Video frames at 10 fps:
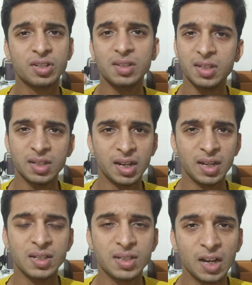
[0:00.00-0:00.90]
consider
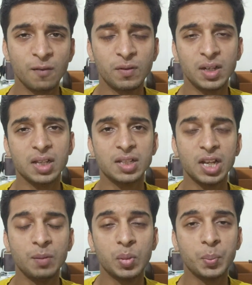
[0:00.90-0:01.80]
any
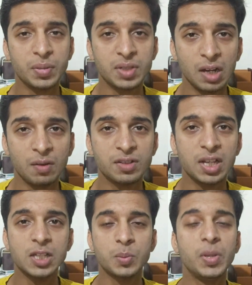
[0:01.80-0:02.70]

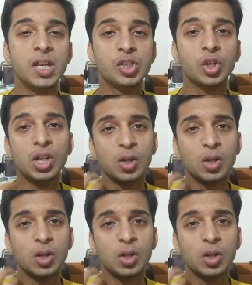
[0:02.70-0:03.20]
sales page,